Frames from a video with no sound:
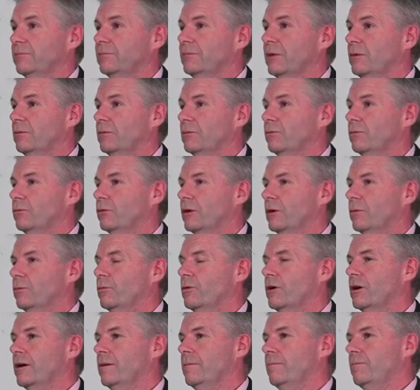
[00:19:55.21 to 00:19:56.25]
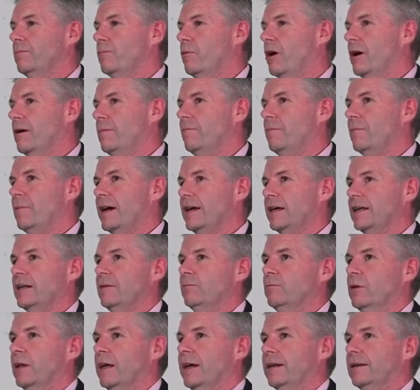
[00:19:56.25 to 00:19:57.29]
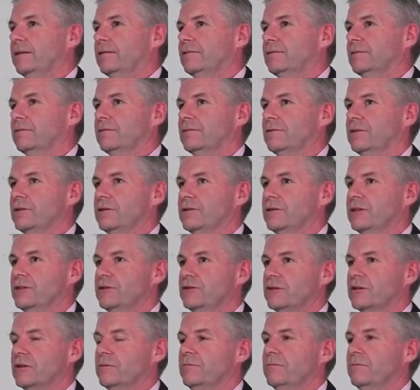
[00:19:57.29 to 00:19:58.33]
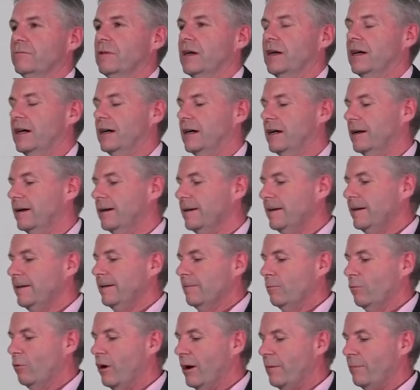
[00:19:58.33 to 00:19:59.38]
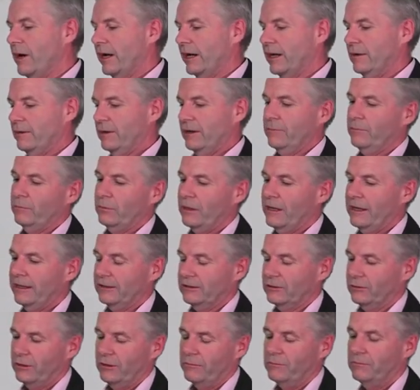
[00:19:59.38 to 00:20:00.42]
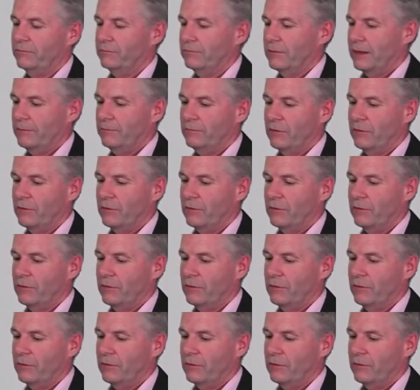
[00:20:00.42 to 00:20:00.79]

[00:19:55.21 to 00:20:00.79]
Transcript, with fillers: But what, why why make an implant that, you can uh, why make an implant to a, a